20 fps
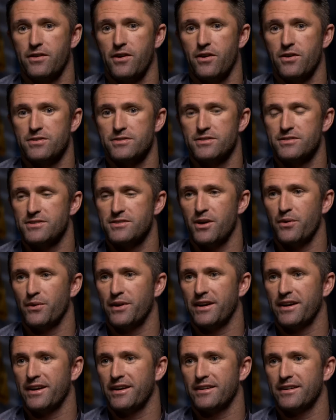of course, it's
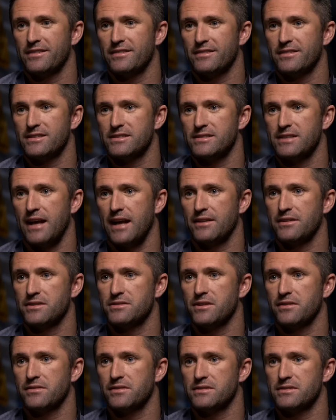nowhere near the
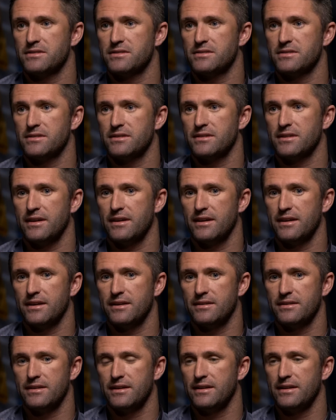standards of it's
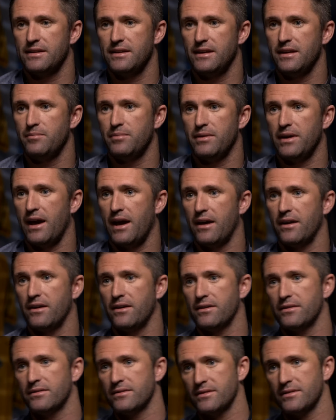in the
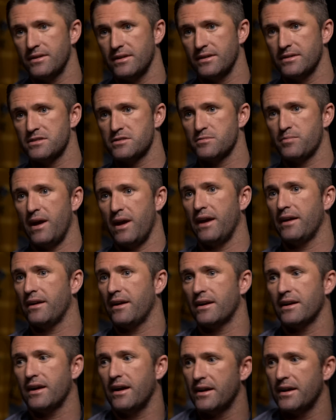EPL or in
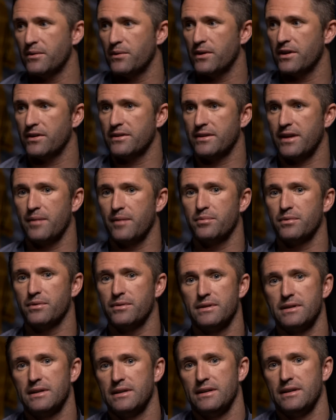Spain or anywhere like that.
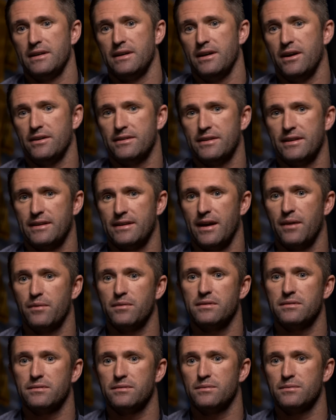But I think that
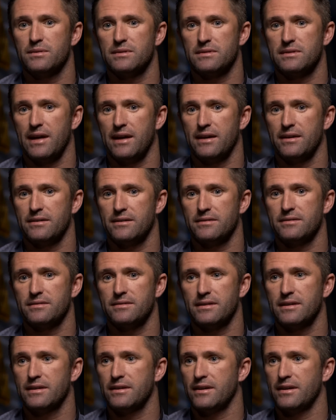will take
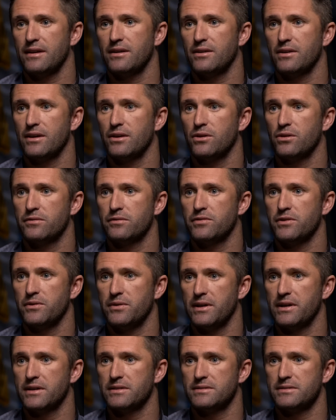a good
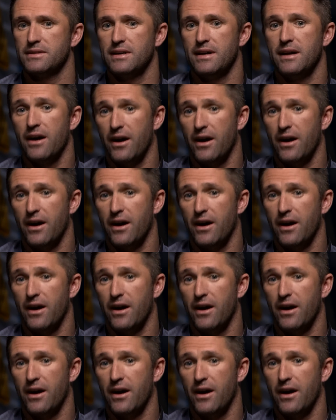few years.